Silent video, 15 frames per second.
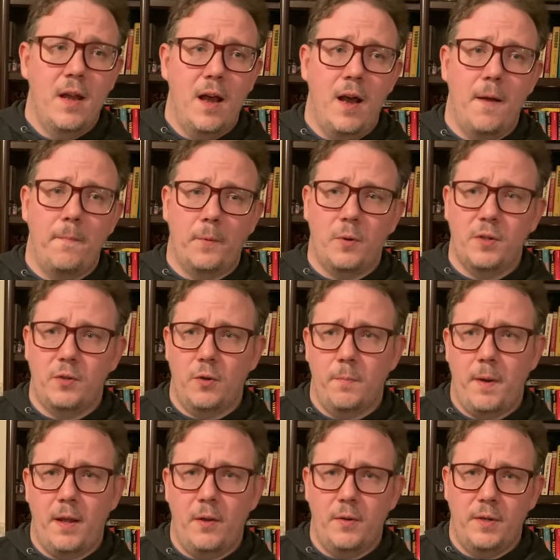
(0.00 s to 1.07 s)
um, Chris
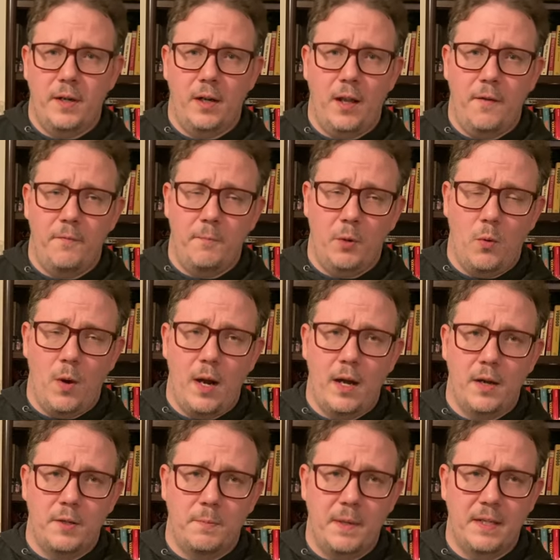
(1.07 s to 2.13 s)
Orapello and Tara Love
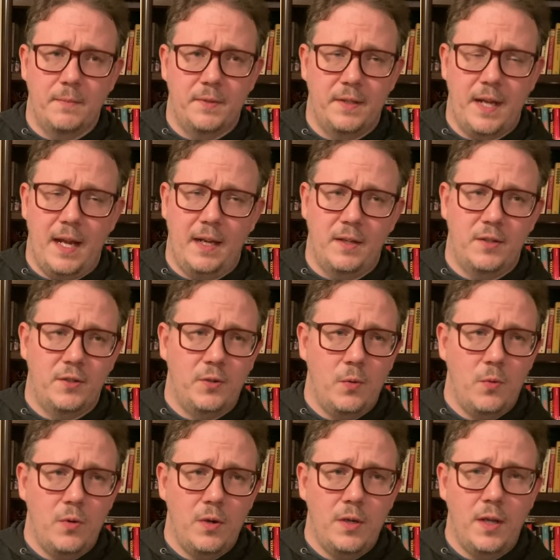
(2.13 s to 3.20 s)
Maguire's Besom Stang and
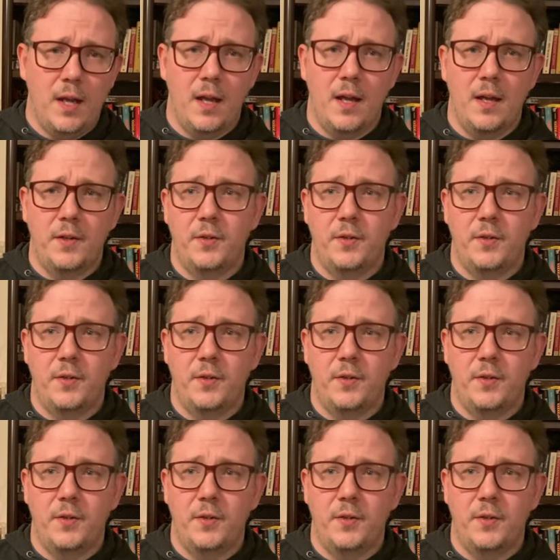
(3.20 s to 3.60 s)
Sword uh,